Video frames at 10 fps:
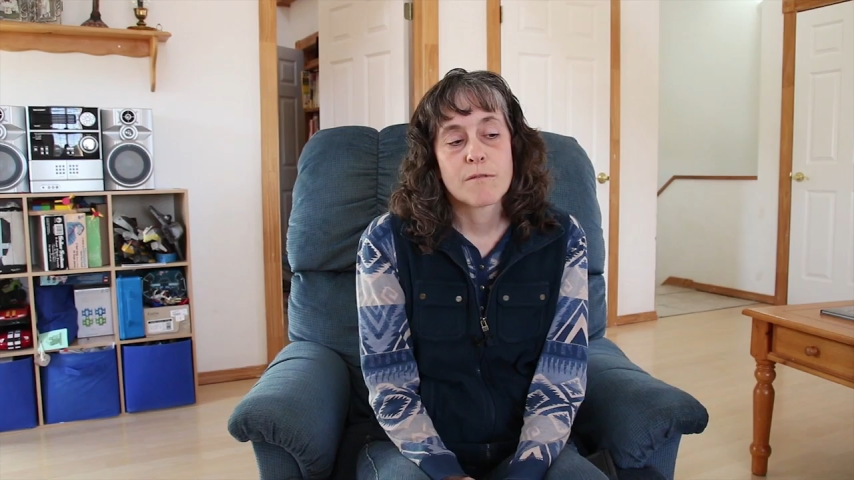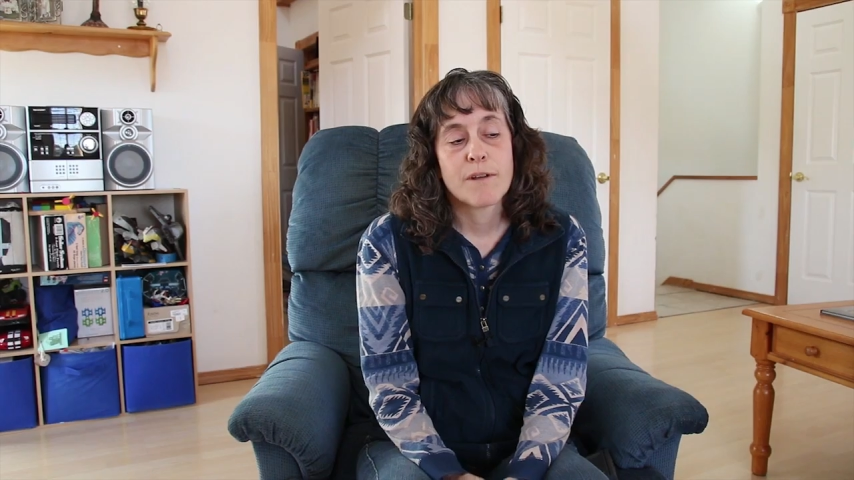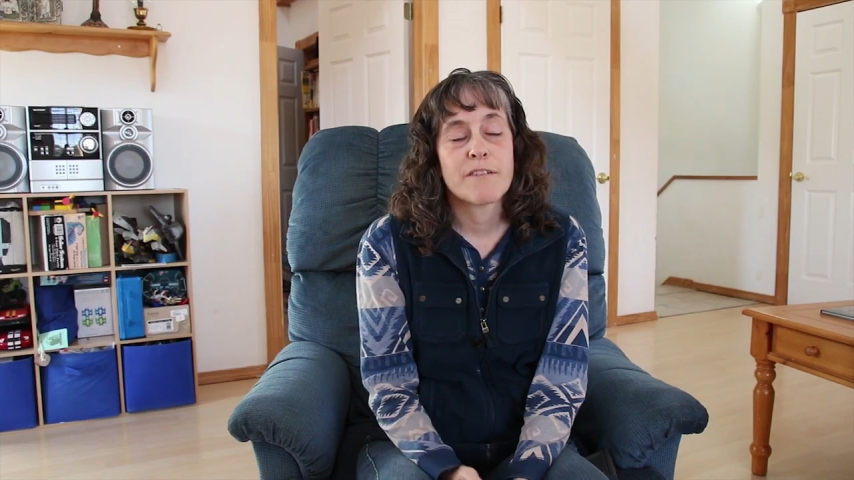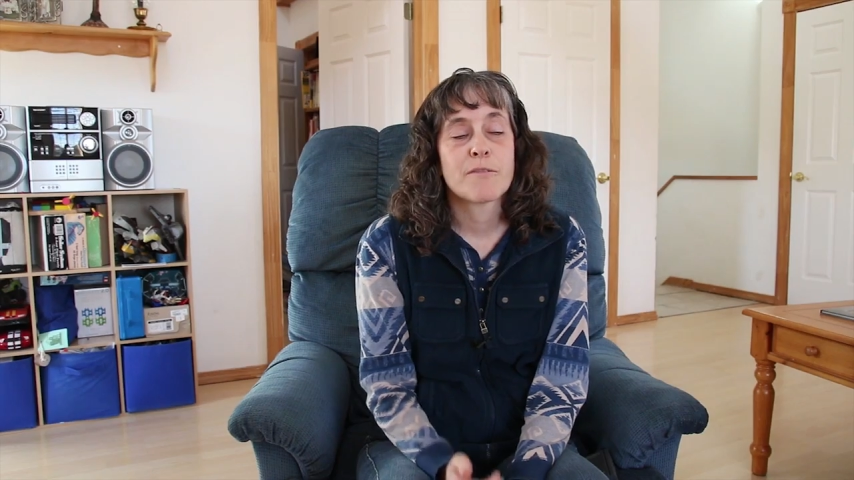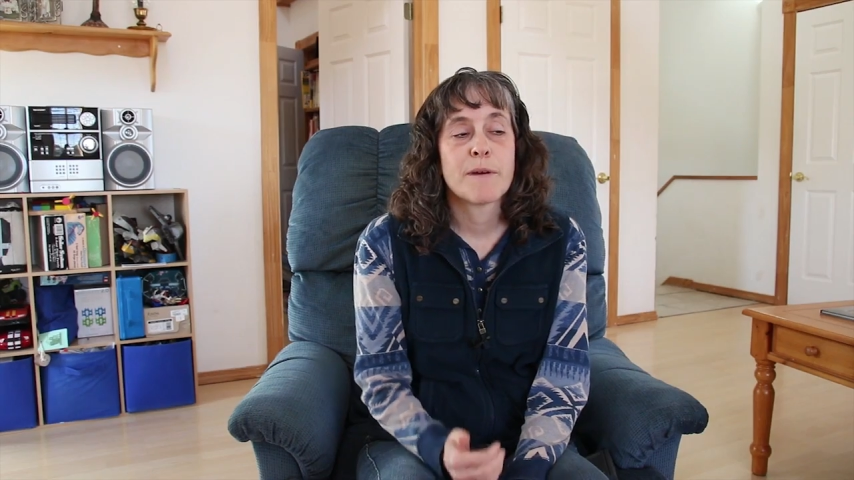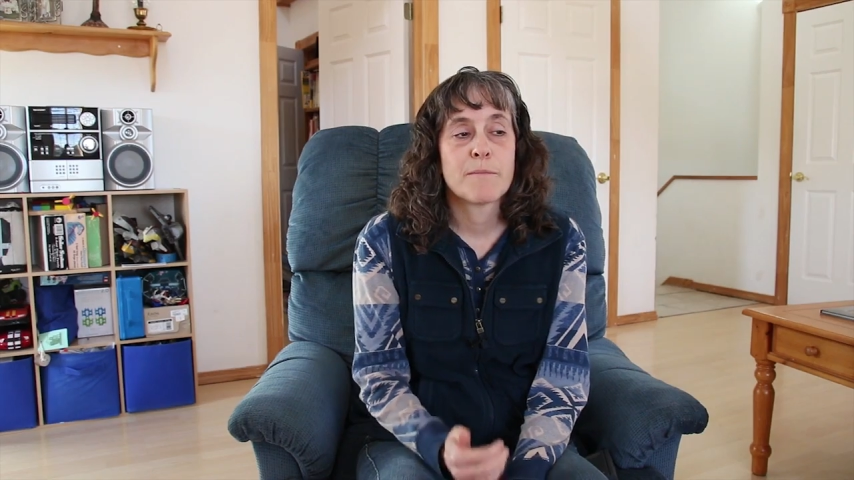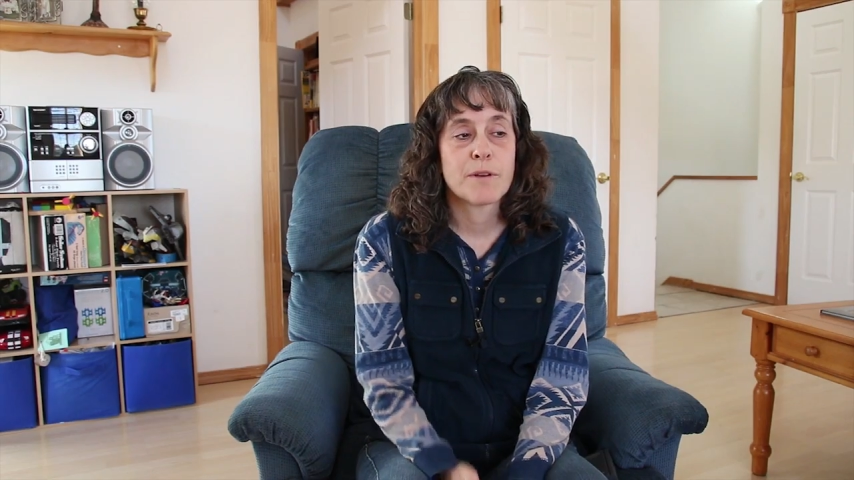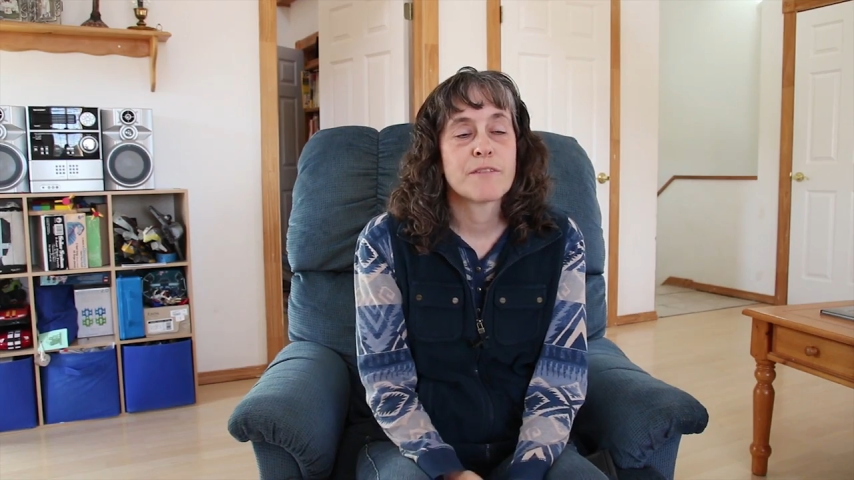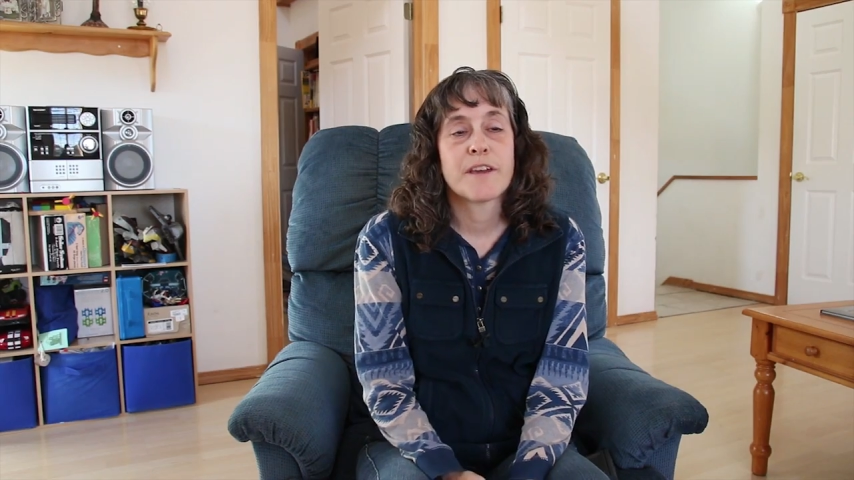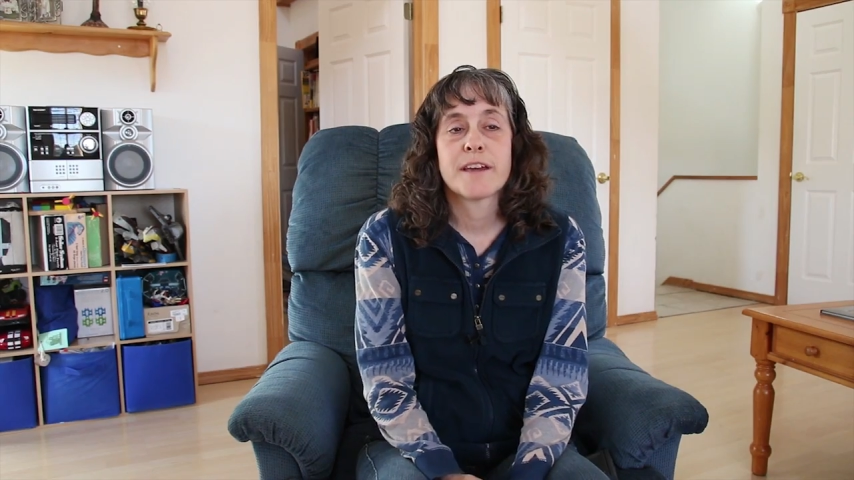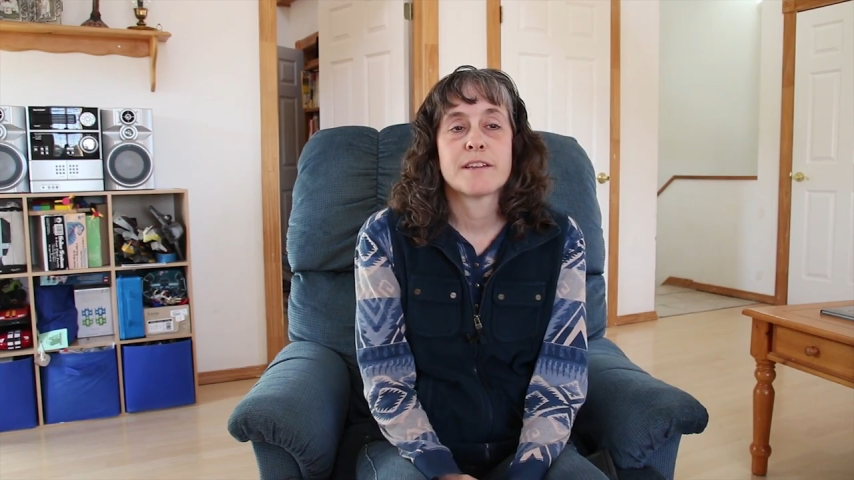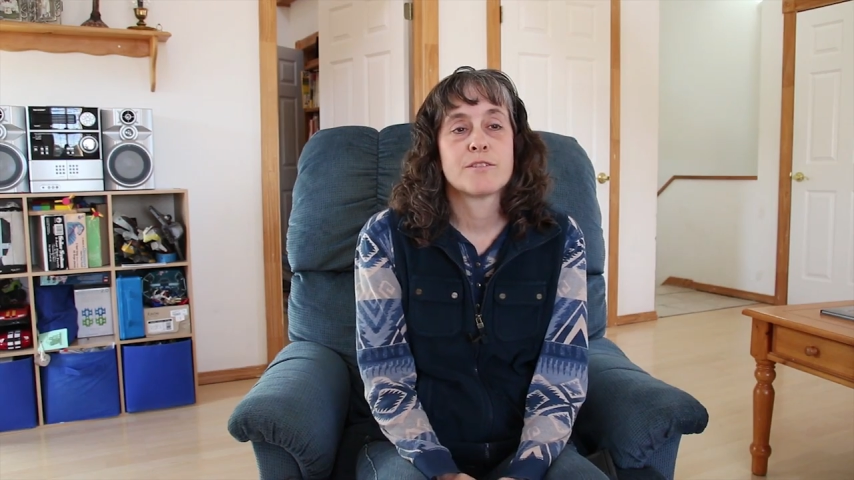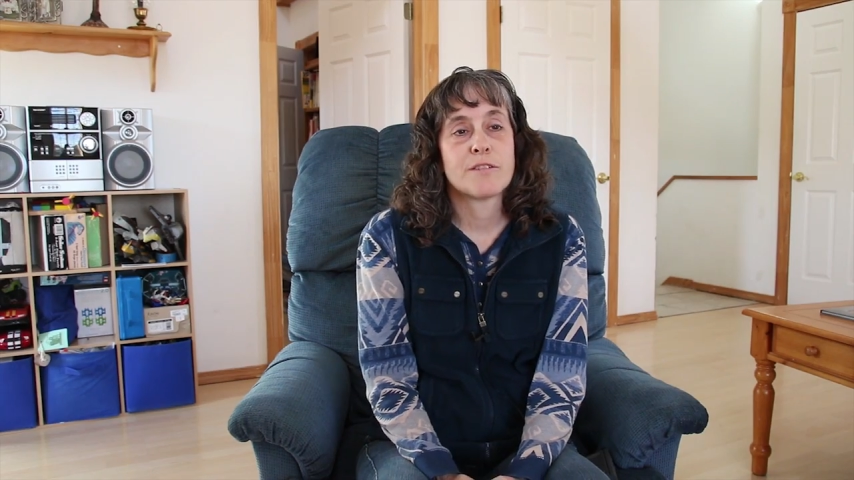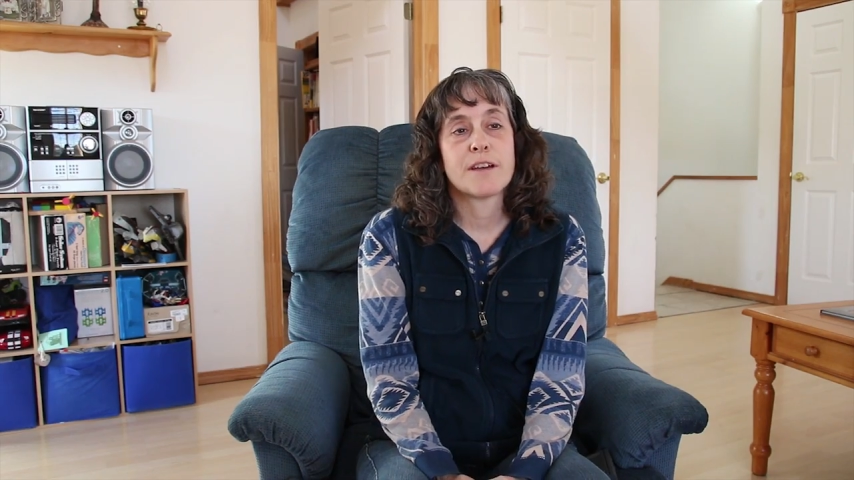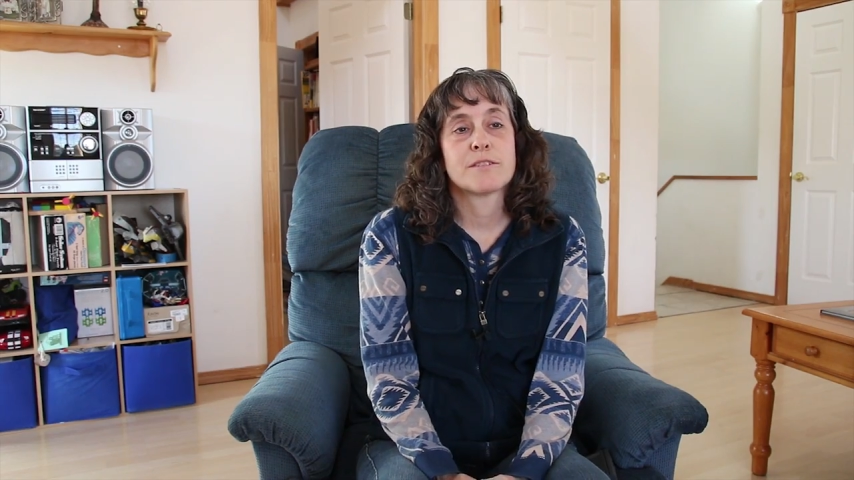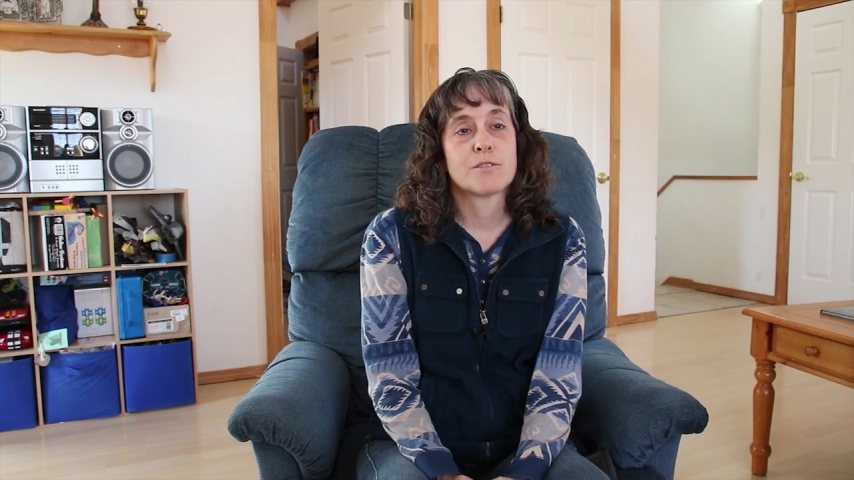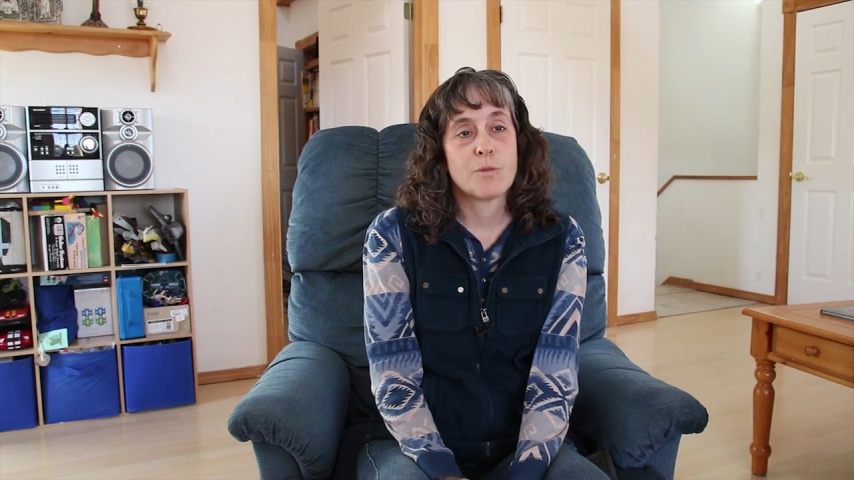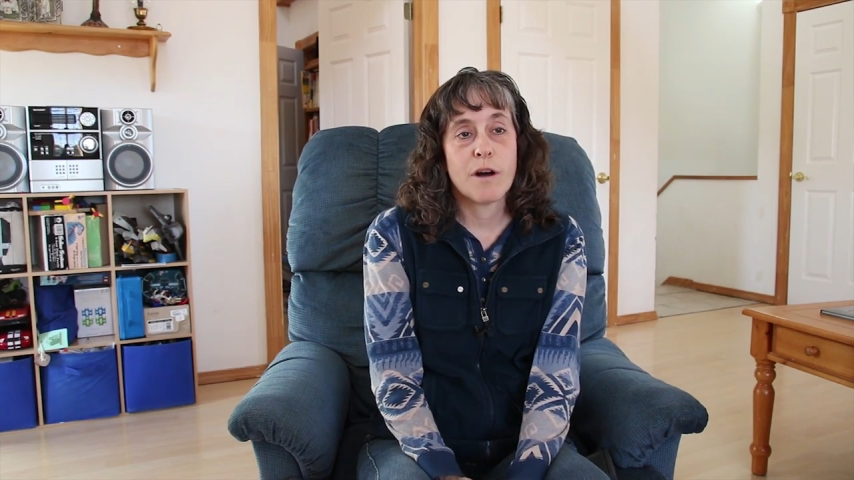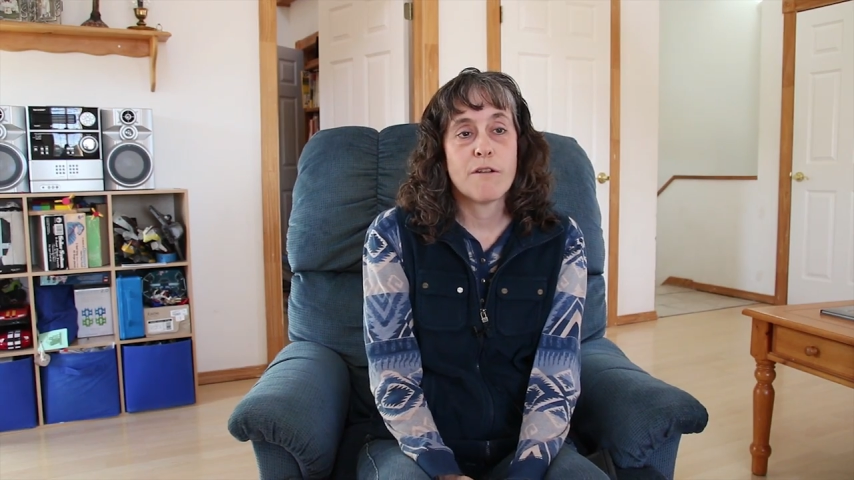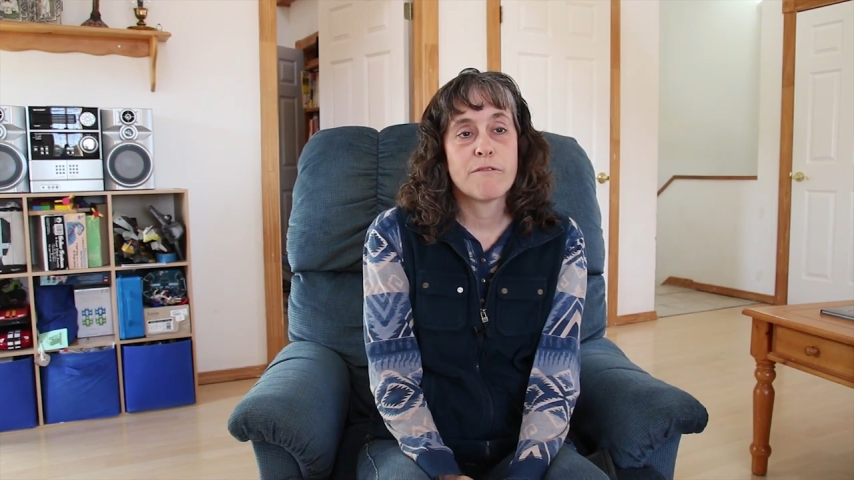Right after my birthday in
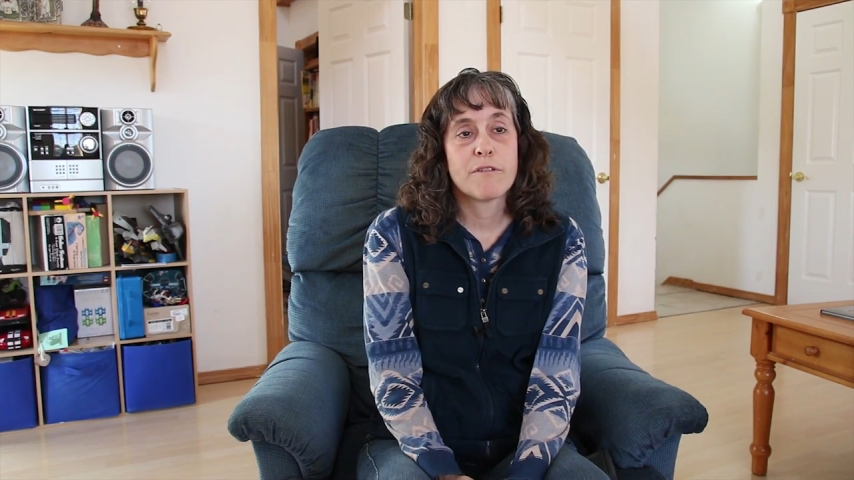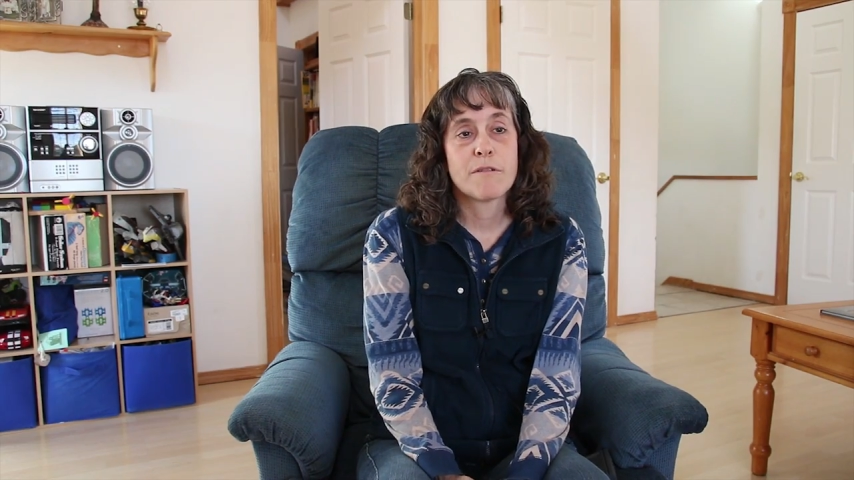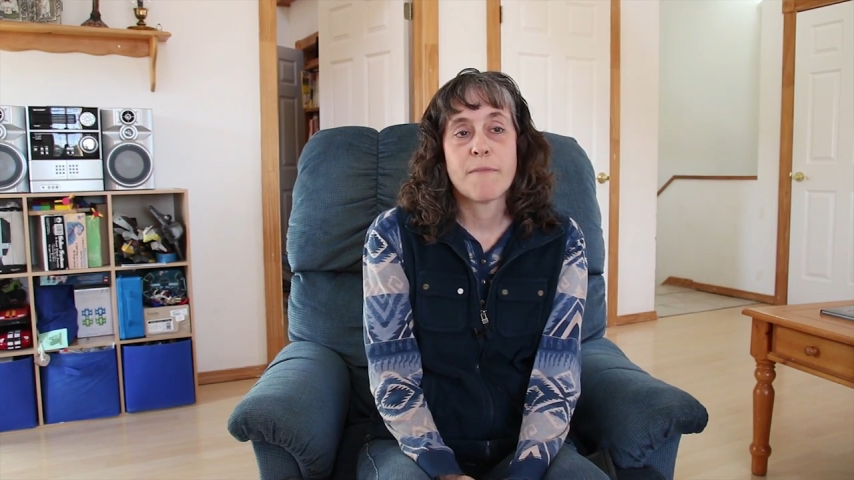2012,